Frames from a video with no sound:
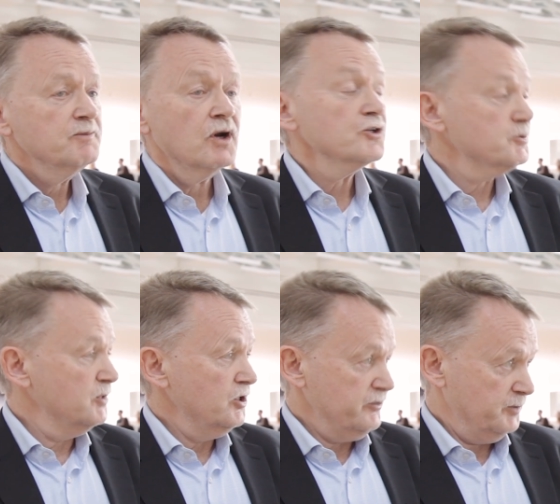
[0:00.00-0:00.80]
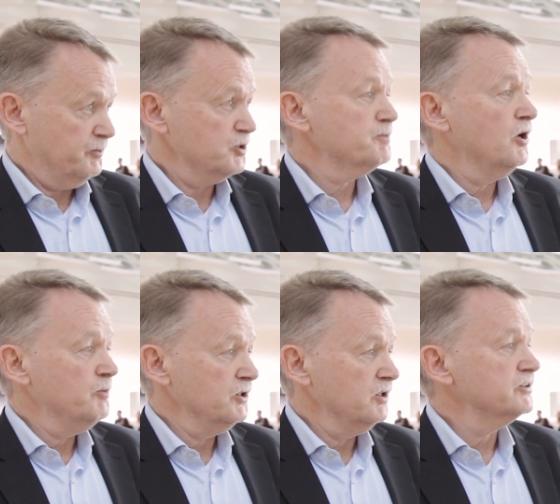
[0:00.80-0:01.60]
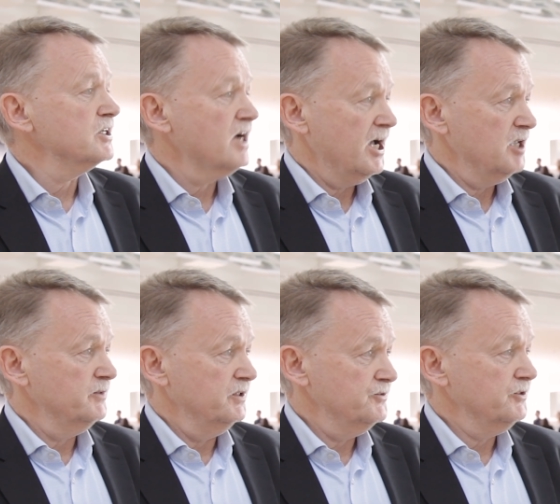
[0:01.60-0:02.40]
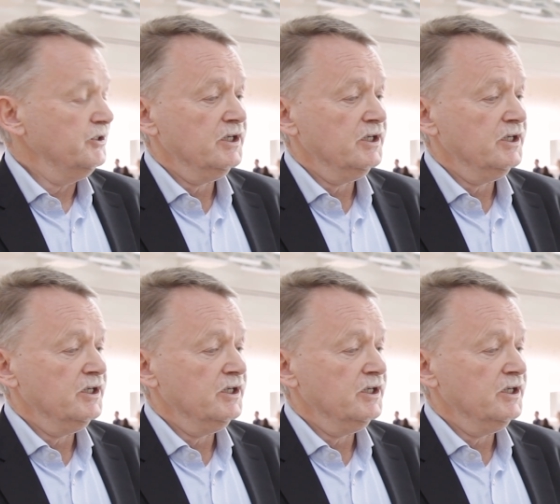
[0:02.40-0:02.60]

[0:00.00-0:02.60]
also because of the postponement of retirement.